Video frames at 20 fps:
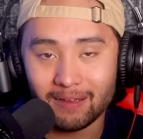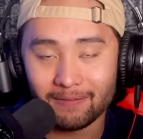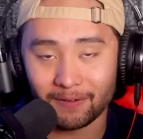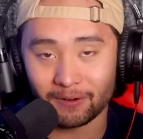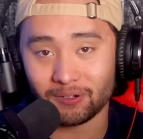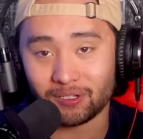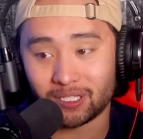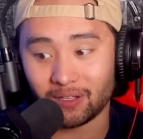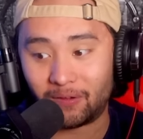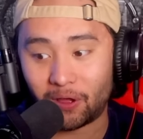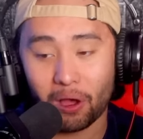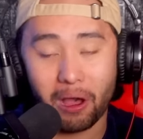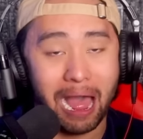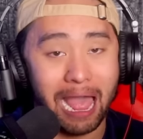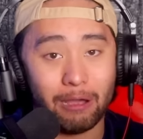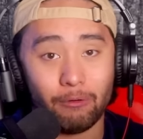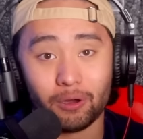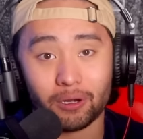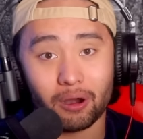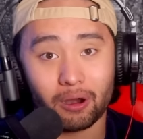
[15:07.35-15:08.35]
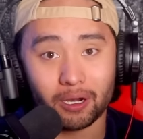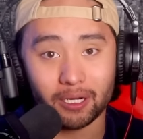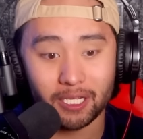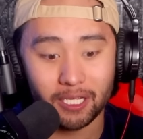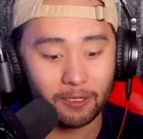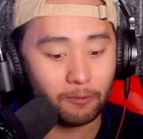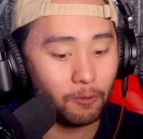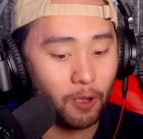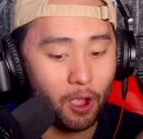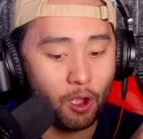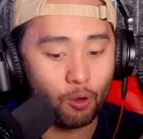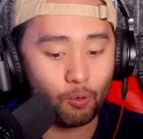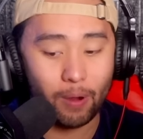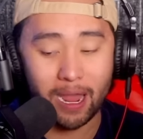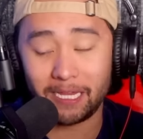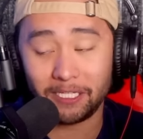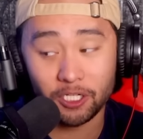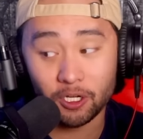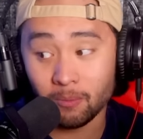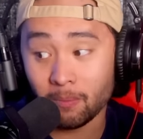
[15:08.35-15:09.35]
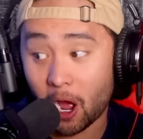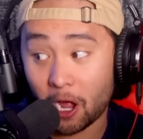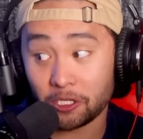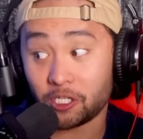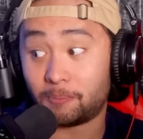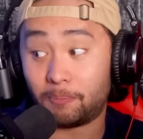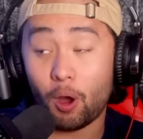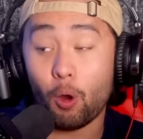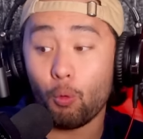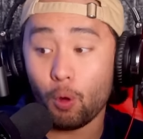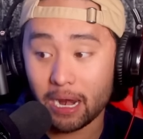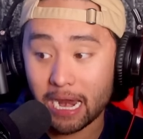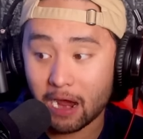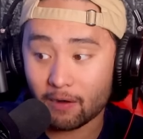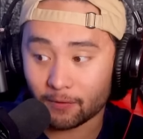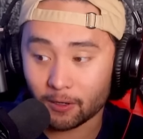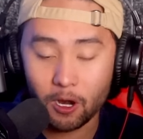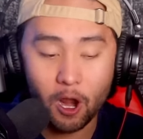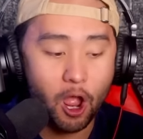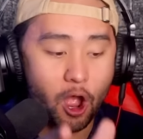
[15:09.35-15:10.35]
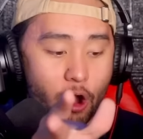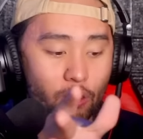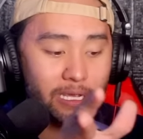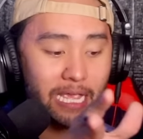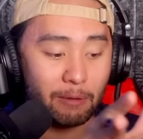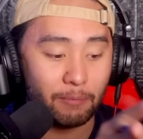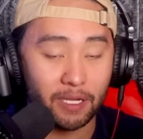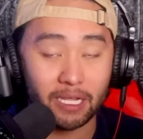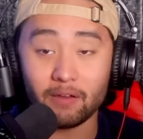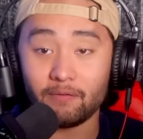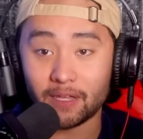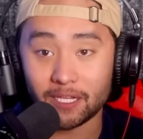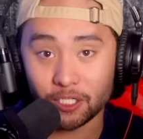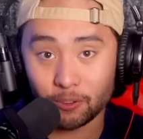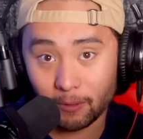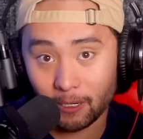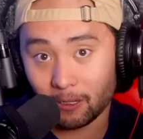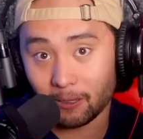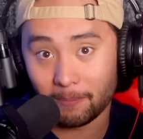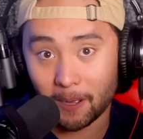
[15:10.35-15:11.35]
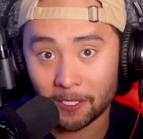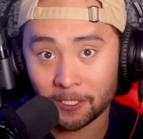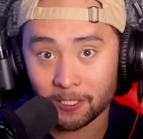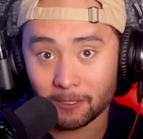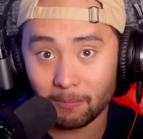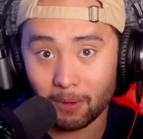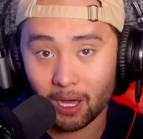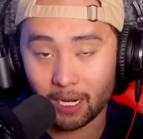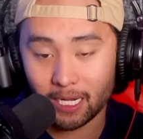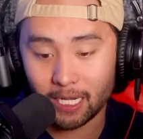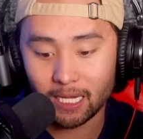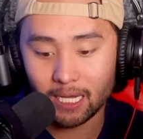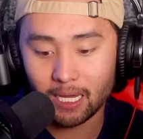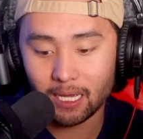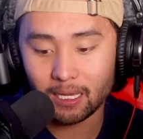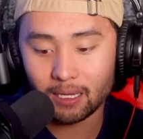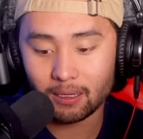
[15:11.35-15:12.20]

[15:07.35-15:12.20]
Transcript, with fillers: First of all, I would argue way too much, but whatever. Okay, we give Israel a bunch of money.